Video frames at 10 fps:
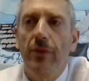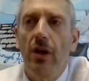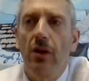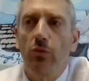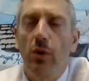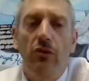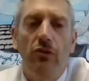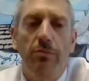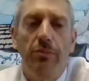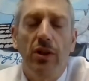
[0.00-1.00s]
as well
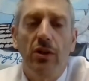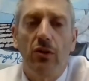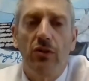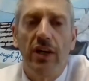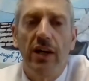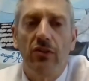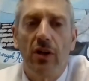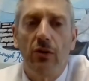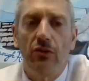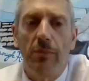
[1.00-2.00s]
as political attacks
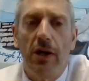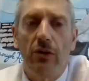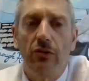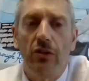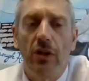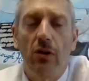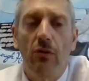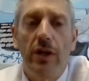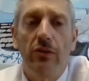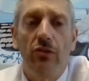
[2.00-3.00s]
on our democracy and our
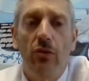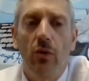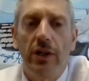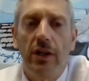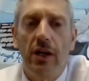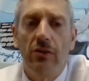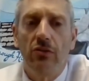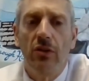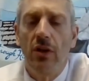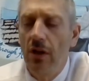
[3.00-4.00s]
rights to
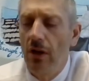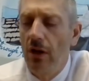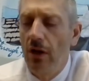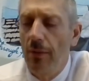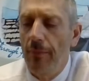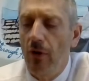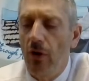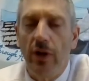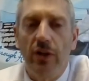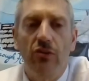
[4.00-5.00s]
organize,
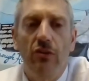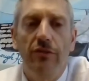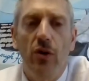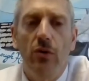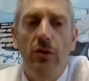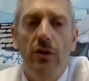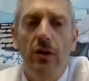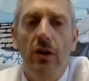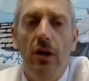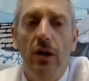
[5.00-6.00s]
our rights to vote,
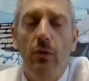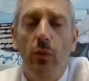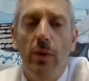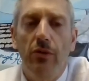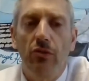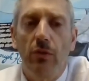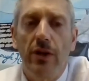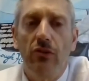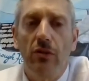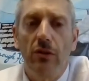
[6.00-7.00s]
women's
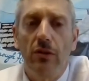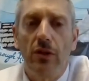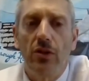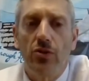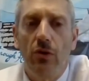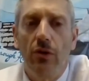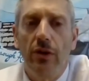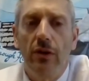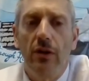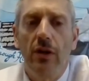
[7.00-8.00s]
right to control
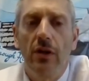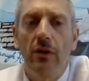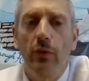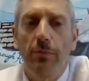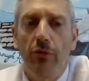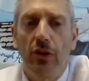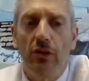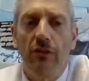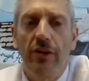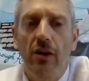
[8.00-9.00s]
their
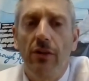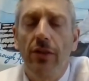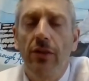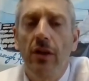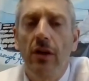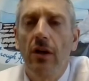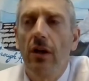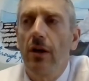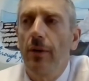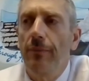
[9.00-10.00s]
reproductive health,
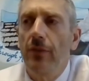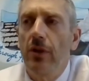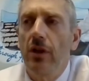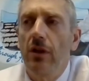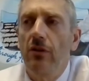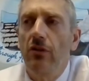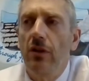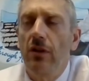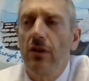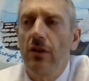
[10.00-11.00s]

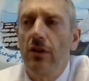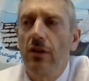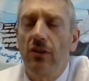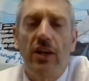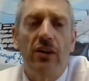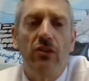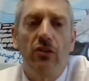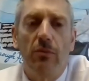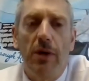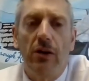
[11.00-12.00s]
the attacks
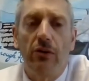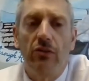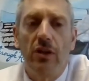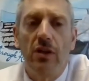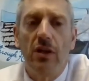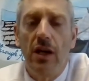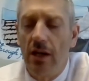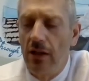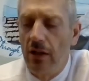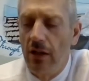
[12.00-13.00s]
on democracy
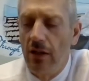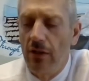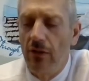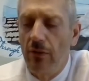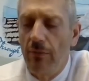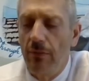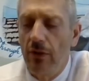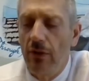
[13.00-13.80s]
and the